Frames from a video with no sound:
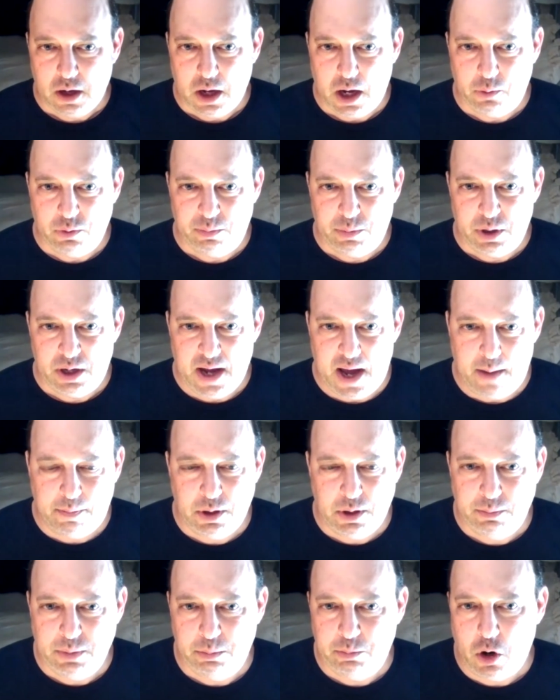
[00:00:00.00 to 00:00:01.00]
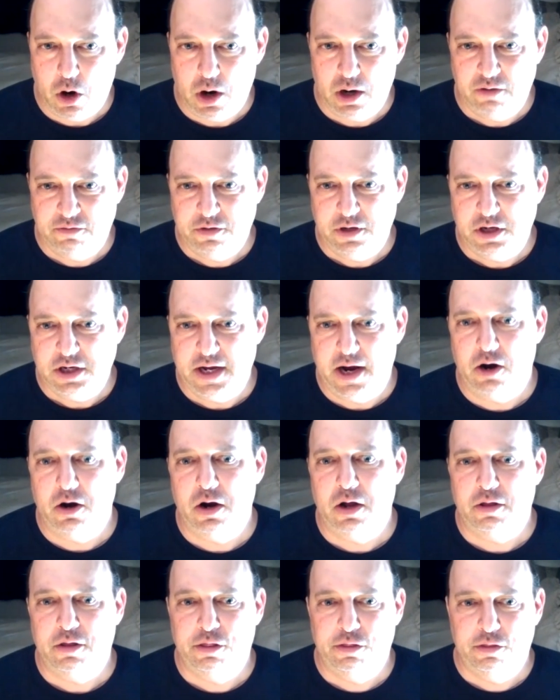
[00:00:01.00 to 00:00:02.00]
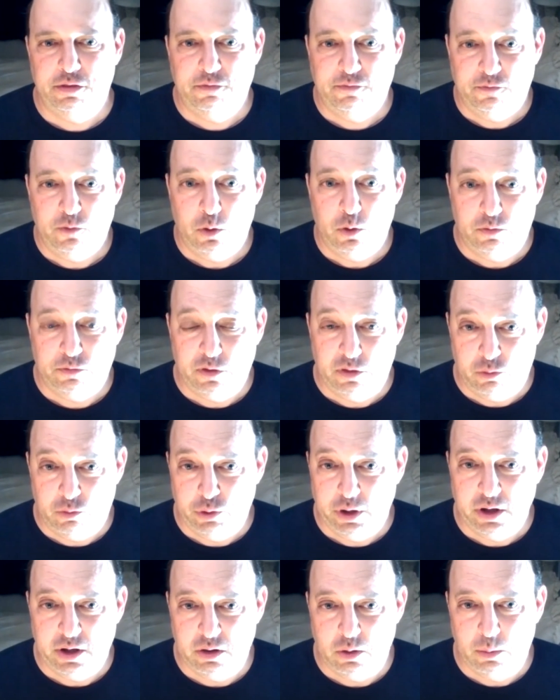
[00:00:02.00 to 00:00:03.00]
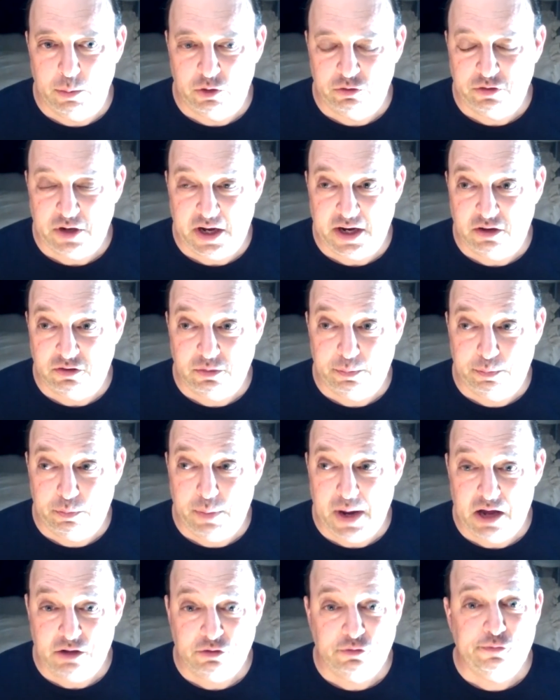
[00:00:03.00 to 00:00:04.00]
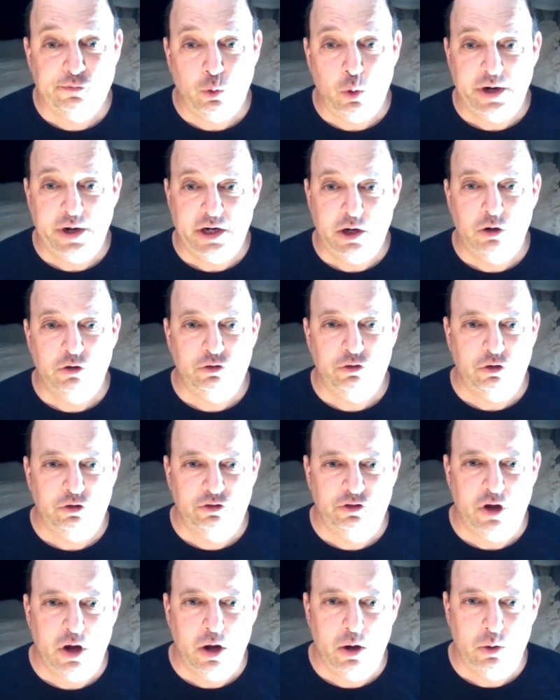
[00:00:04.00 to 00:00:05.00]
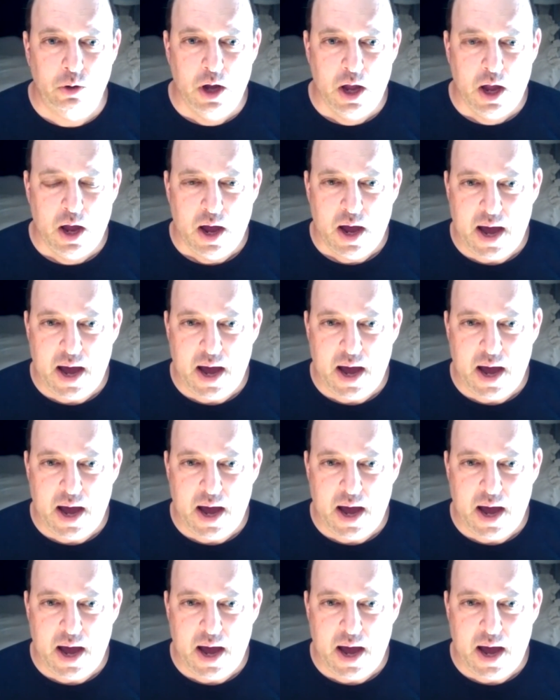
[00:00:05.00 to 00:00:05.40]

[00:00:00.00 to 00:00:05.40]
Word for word: Uh, we've been happy to be part of Hedera for, for the really the most, I guess, past four years or so.